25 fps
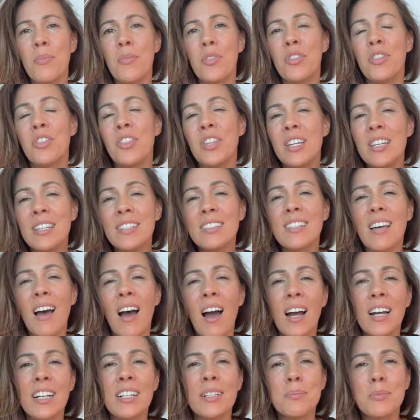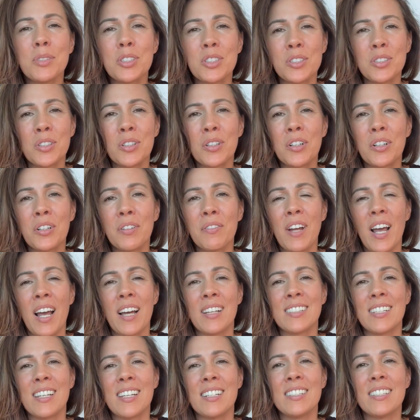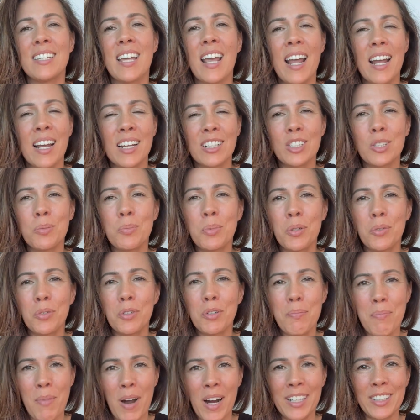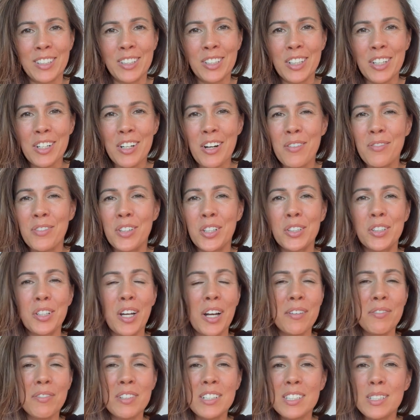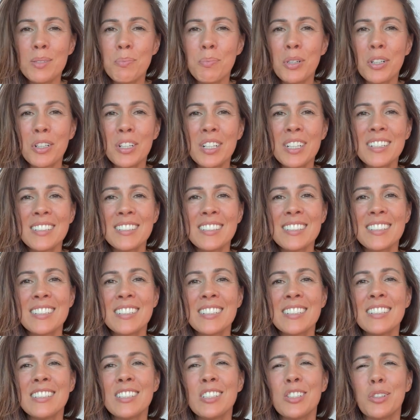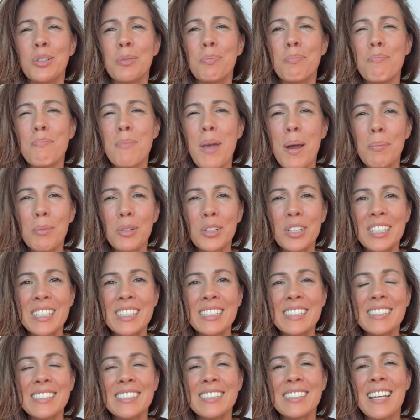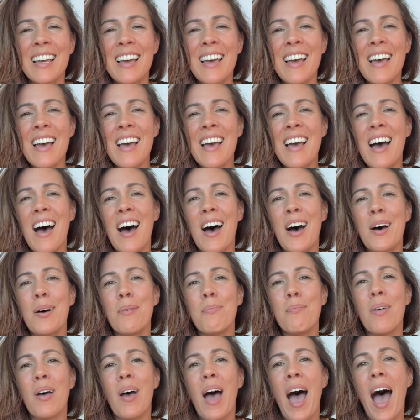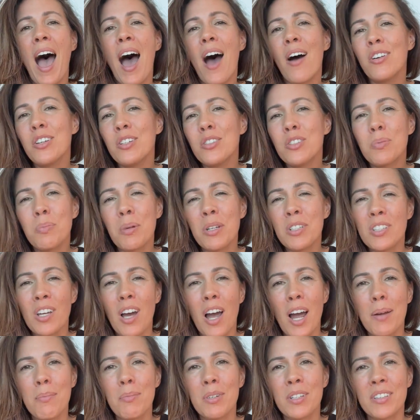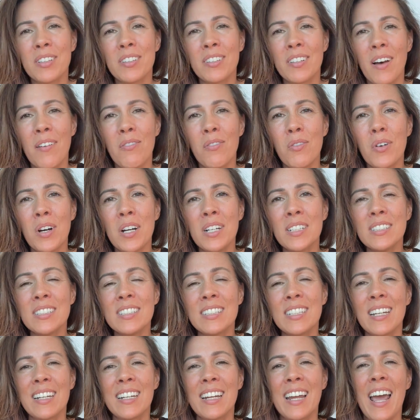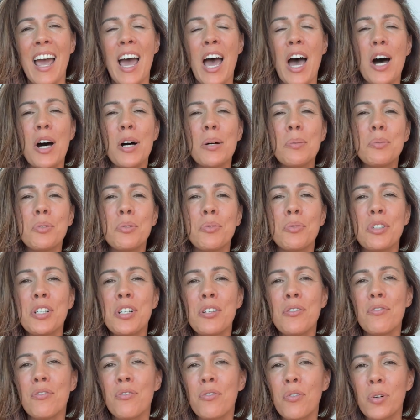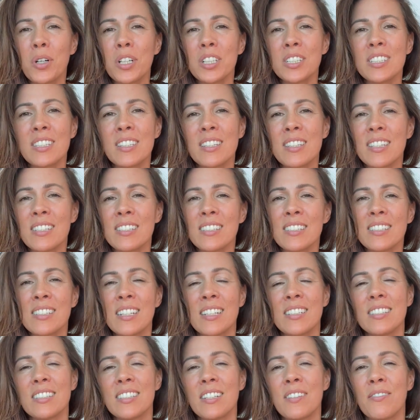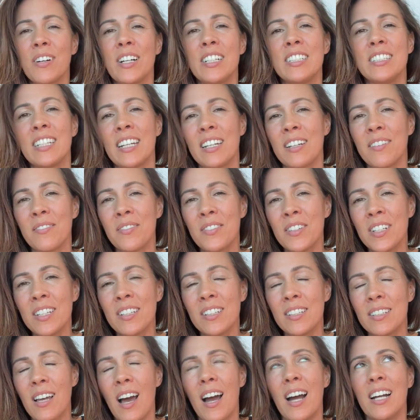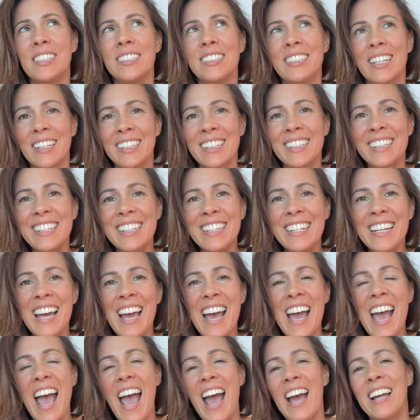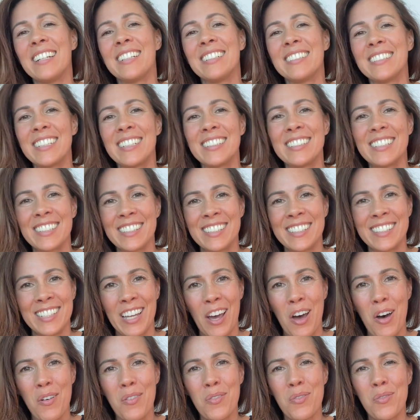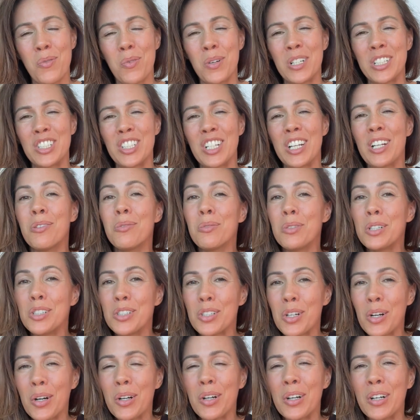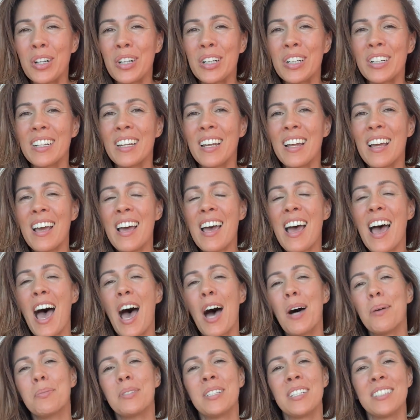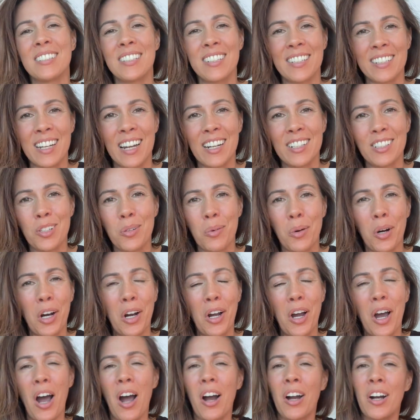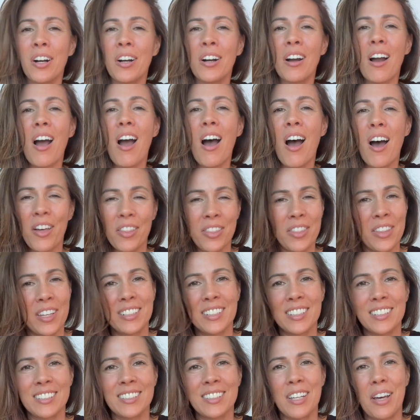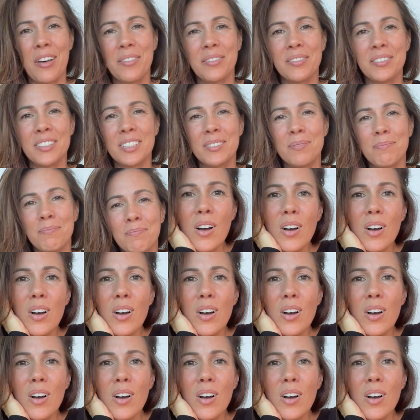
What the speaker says: These items serve as a tangible reminder of your life experiences, your memories, how you spent time with loved ones, and it helps reinforce this sense of identity and a sense of self, which in return helps us connect to our authentic selves.